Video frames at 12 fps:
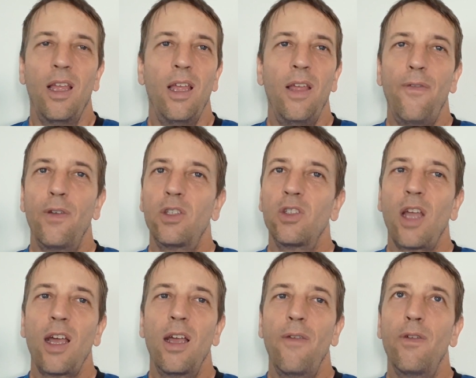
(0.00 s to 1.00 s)
If it's
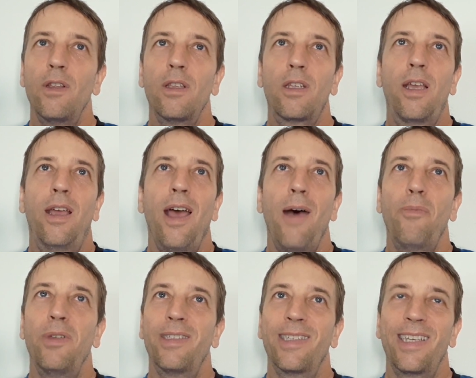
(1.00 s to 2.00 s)
not, if it
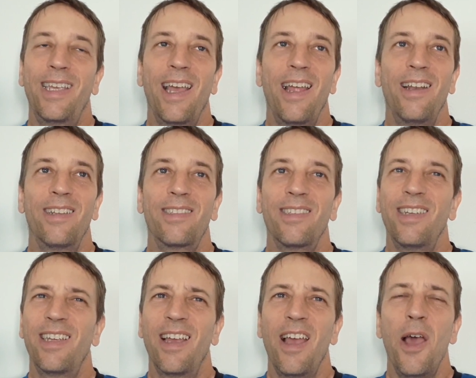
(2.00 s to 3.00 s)
happens again, it's
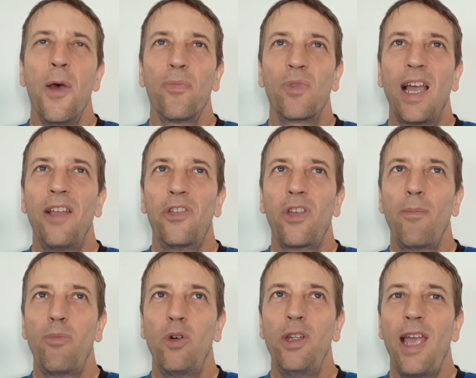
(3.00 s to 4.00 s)
like, at
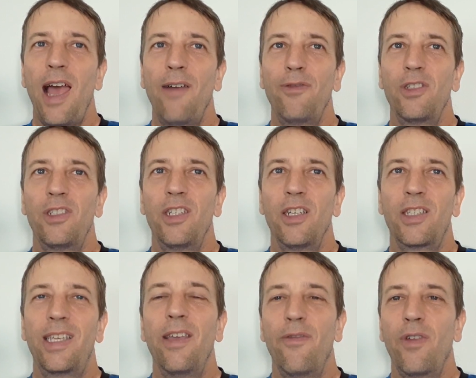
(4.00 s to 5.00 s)
some point you have to
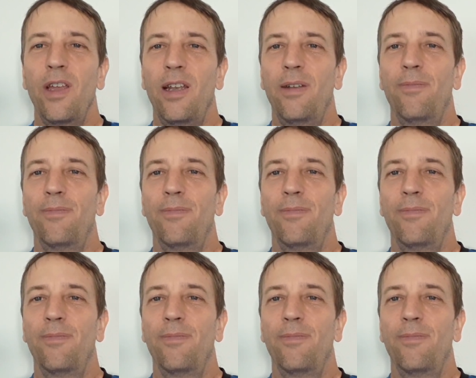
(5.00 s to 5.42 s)
just give in.